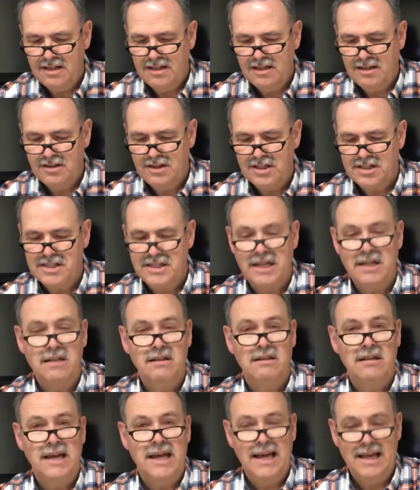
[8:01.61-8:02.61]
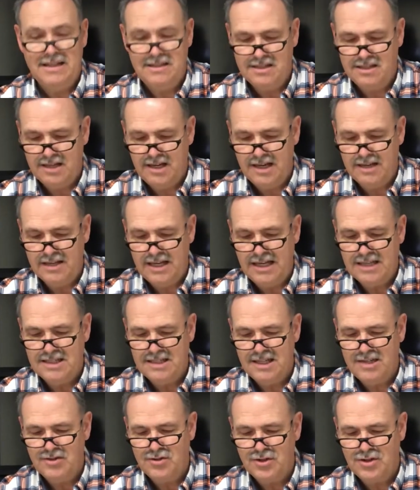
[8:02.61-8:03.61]
The signal ahead sign, that's
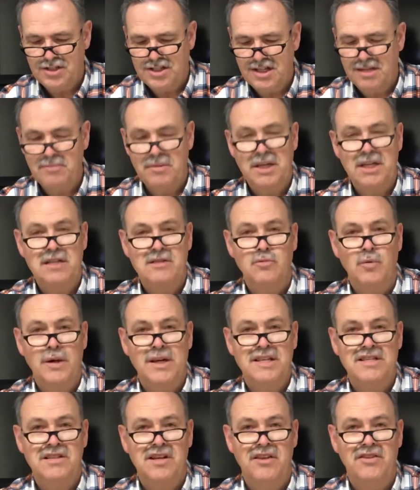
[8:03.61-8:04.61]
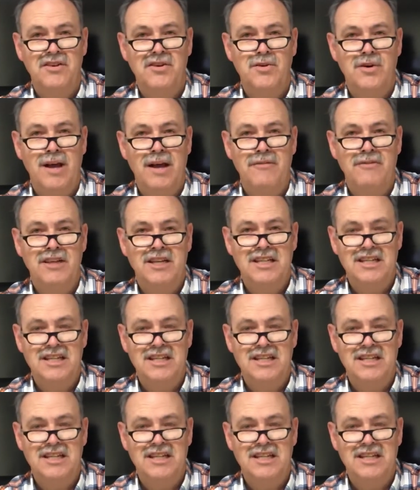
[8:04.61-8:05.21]
interesting because when it's on the driving